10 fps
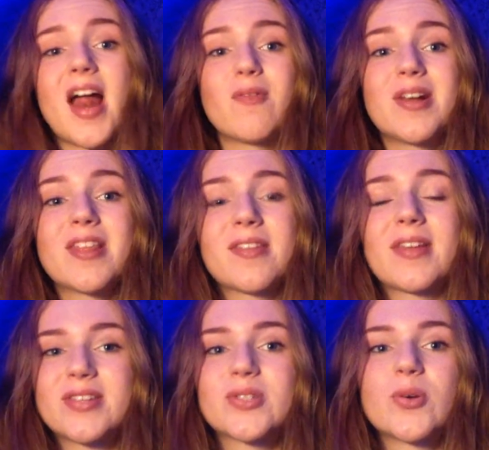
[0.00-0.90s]
I really think
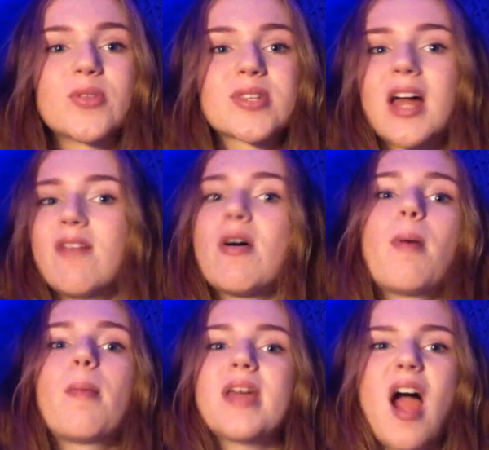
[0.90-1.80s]
they suit this kind of
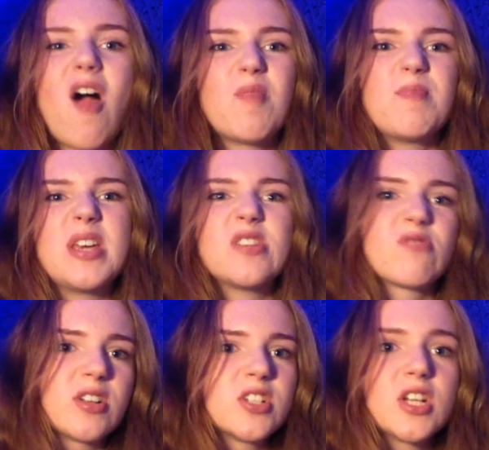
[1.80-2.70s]
hip-hop-y, R&B,
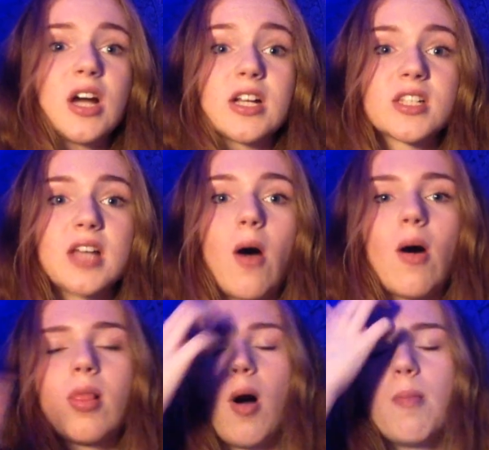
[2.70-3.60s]
grungy kind of style
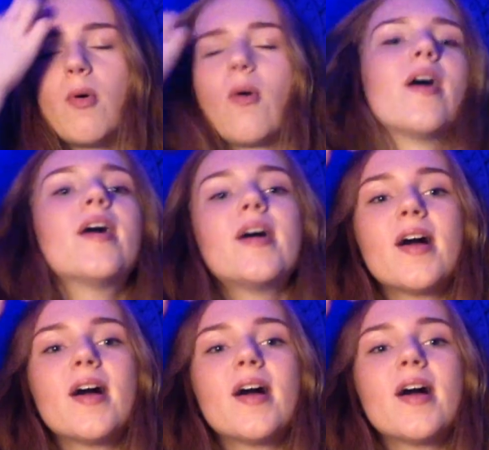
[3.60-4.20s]
a lot more.